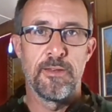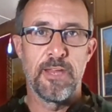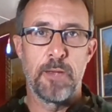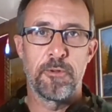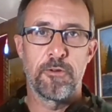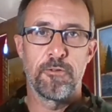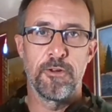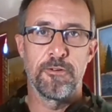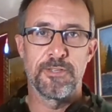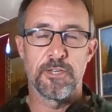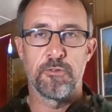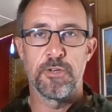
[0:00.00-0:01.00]
Dan
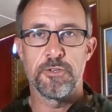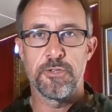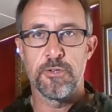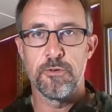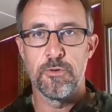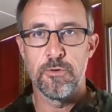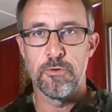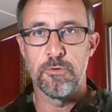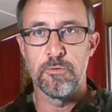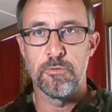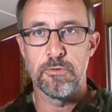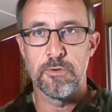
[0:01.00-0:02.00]
McCreary is a Christian
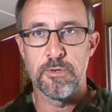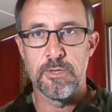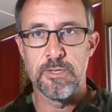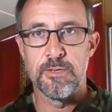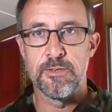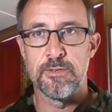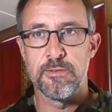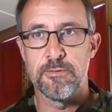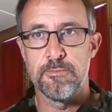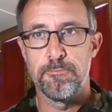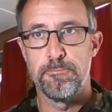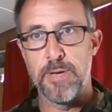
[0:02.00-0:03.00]
who
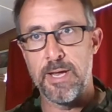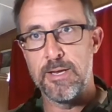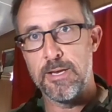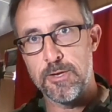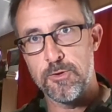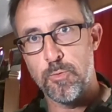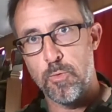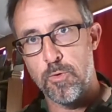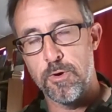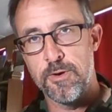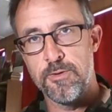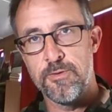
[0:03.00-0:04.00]
is bending
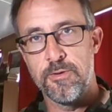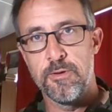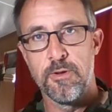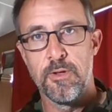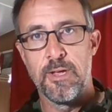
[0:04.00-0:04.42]
towards